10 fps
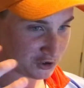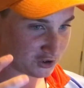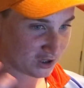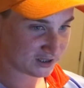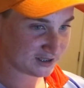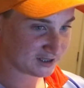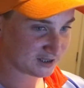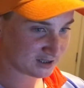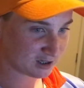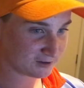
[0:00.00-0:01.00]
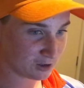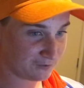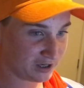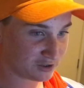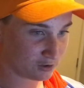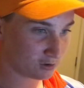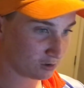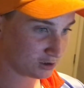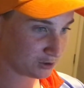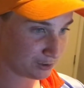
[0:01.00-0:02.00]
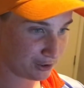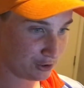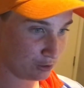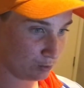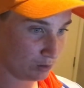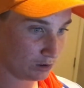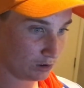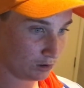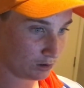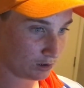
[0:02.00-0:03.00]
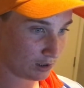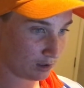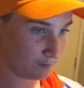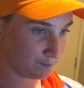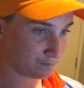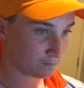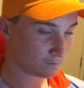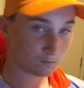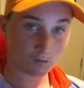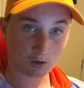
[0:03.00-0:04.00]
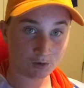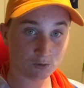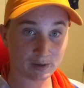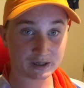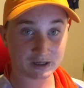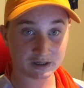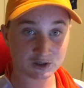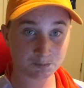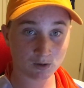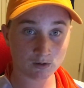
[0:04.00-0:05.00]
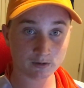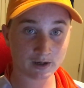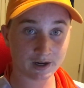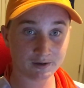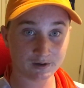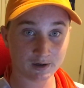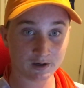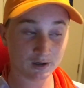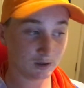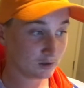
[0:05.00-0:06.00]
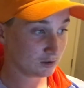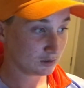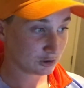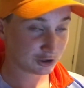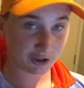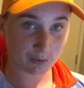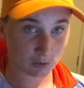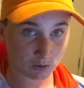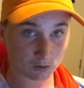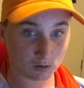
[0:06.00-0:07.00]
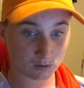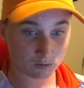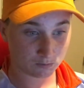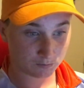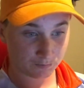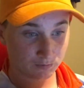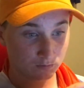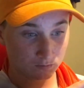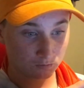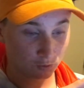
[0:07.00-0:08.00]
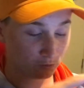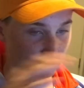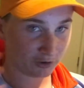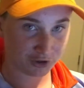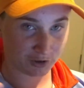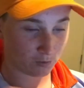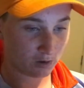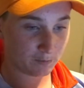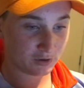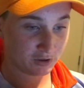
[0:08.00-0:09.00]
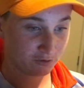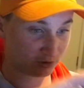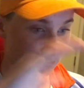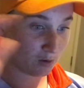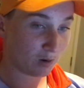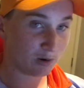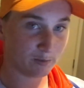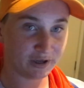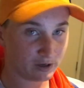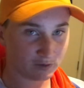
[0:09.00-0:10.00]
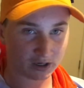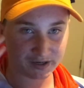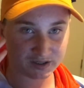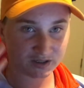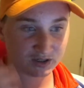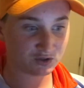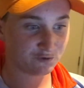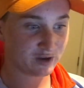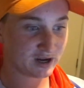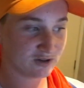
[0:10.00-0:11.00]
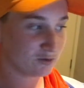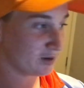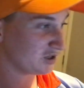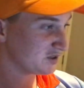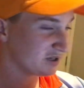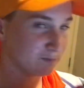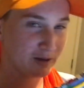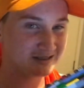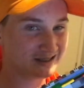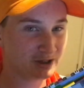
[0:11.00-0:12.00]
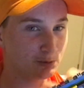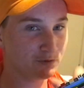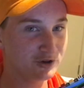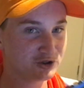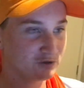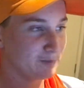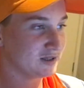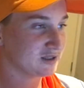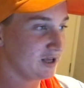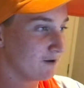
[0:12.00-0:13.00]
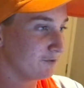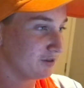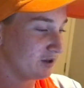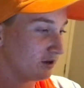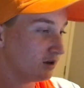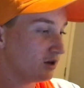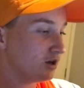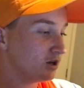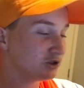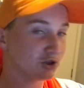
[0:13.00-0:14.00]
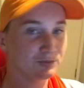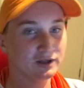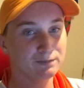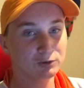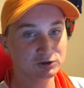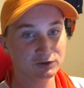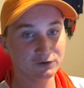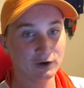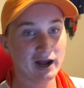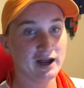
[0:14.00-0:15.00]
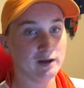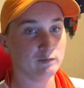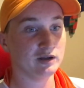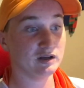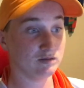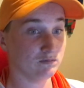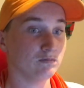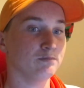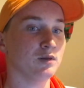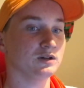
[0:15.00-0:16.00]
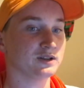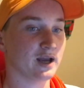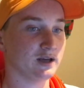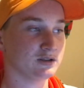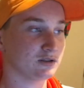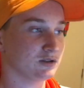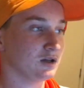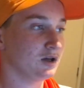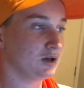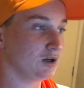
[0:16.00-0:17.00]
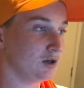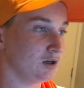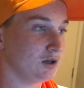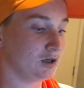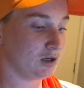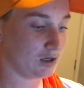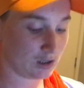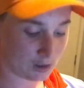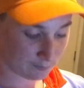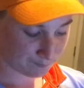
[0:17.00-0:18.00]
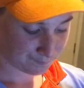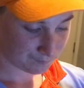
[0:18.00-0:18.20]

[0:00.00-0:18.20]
like sensor stuff. So if you get too close to it, you will make it explode, and she will, well, she won't, but the Gizmot mine will make you have like a dizziness effect. It will make you see basically double vision of basically everything. So it really puts off your aim in most cases. And